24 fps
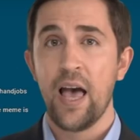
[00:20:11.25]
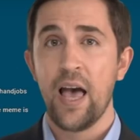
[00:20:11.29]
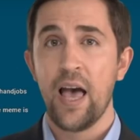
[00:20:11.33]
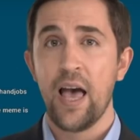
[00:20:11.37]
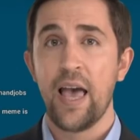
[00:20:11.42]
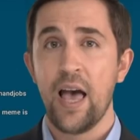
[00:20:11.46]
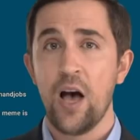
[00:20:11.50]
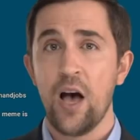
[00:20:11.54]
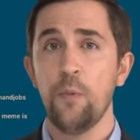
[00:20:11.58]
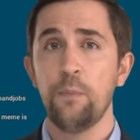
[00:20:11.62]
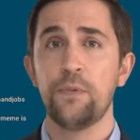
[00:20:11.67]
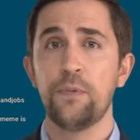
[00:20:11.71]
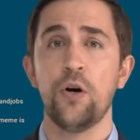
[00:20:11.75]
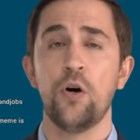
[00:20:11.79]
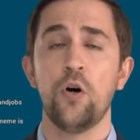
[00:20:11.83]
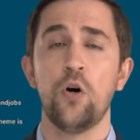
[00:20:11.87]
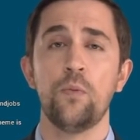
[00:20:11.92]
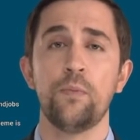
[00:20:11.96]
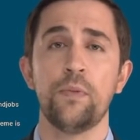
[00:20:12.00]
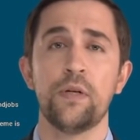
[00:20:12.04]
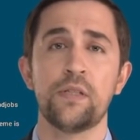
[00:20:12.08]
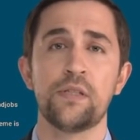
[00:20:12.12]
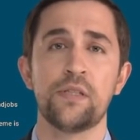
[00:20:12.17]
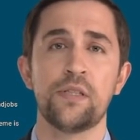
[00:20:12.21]
Help the
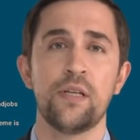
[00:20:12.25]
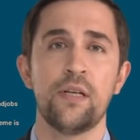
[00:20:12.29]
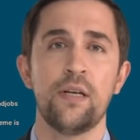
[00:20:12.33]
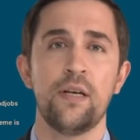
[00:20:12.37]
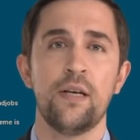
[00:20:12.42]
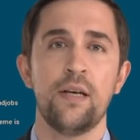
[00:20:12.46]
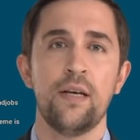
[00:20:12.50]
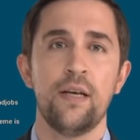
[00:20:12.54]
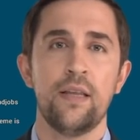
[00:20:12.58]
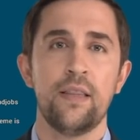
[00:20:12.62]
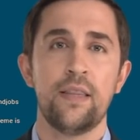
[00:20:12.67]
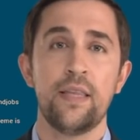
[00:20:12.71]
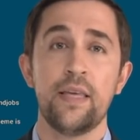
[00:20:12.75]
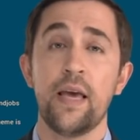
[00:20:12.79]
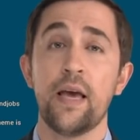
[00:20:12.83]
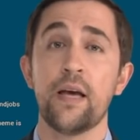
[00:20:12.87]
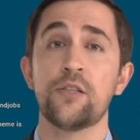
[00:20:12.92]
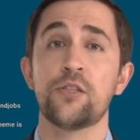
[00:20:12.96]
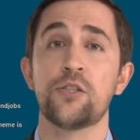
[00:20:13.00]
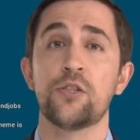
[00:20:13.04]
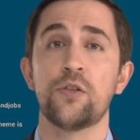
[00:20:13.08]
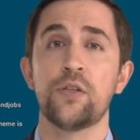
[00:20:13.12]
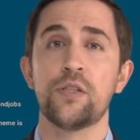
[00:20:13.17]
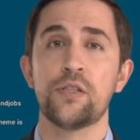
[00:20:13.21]
homeless? The
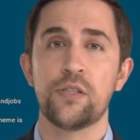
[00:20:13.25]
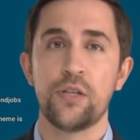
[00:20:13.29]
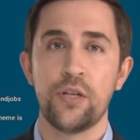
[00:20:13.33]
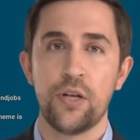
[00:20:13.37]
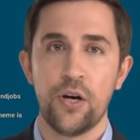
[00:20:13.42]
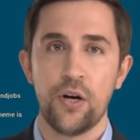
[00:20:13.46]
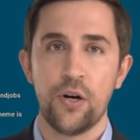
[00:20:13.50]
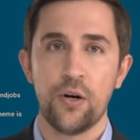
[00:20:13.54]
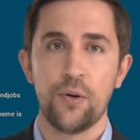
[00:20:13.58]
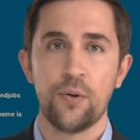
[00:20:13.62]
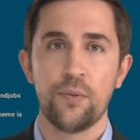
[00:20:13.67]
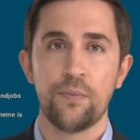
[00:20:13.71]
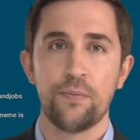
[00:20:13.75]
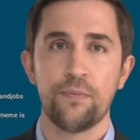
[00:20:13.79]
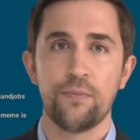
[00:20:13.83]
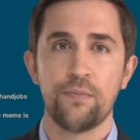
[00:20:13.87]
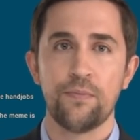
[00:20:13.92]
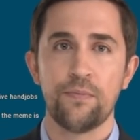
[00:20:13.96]
answer is no.